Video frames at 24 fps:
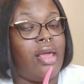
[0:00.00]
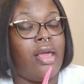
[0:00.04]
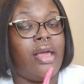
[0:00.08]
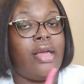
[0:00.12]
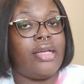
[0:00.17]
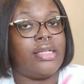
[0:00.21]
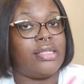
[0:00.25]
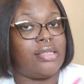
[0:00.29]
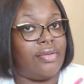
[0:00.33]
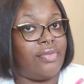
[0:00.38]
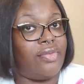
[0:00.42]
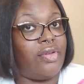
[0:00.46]

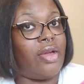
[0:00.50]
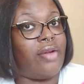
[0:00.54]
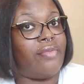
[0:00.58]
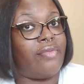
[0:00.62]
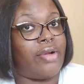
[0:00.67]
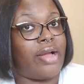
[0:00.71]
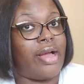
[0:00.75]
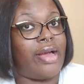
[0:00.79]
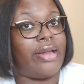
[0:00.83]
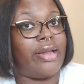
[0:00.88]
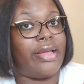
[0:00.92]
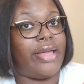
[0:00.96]
Because if you ever
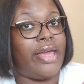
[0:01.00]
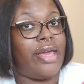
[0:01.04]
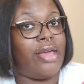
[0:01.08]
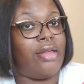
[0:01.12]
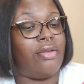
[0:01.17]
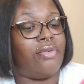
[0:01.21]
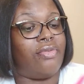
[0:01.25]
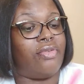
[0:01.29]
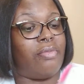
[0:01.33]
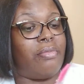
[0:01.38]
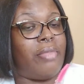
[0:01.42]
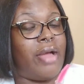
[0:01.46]
got a
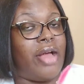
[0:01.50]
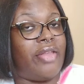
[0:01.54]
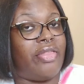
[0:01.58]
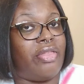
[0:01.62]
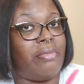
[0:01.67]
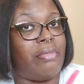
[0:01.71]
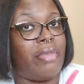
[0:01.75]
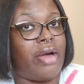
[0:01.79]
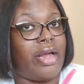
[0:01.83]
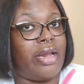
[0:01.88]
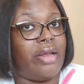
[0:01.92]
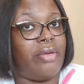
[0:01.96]
candle from Bath
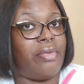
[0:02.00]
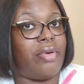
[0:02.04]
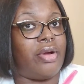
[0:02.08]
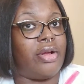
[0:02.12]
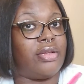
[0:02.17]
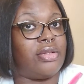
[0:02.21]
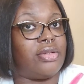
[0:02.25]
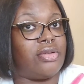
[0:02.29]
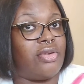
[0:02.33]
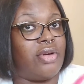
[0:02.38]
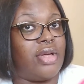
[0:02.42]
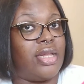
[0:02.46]
and Body
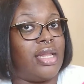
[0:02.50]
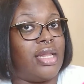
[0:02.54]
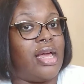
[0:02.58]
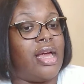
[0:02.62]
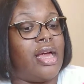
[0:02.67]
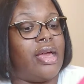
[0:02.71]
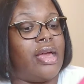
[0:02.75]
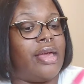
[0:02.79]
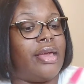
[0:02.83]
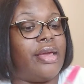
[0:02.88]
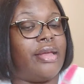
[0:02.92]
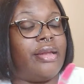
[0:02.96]
Works
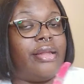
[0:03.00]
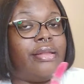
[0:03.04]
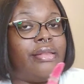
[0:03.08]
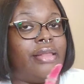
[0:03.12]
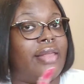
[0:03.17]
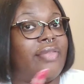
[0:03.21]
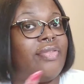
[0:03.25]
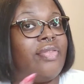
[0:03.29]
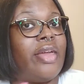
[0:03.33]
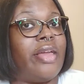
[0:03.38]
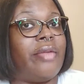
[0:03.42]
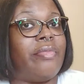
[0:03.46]
online,
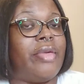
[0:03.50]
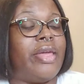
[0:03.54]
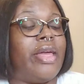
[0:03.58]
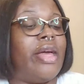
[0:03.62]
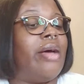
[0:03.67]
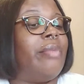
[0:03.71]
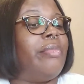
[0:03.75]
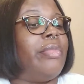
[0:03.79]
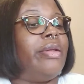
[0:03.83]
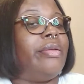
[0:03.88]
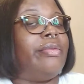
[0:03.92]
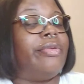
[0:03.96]
that thing be
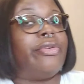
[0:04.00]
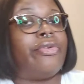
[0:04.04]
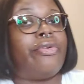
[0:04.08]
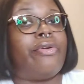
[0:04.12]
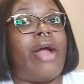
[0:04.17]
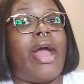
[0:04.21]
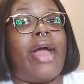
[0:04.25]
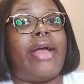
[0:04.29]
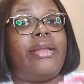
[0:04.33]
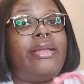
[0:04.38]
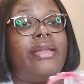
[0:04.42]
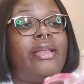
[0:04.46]
coming
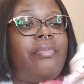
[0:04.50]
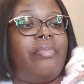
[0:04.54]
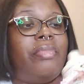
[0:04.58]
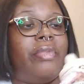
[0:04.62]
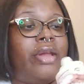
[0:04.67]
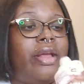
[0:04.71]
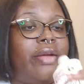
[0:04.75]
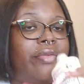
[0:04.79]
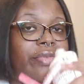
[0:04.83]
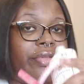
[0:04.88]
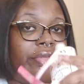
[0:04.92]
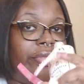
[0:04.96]
cracked up and
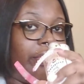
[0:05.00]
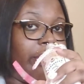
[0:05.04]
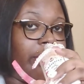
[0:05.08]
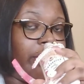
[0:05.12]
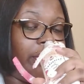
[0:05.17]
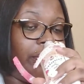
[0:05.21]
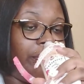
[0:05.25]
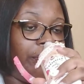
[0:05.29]
everything.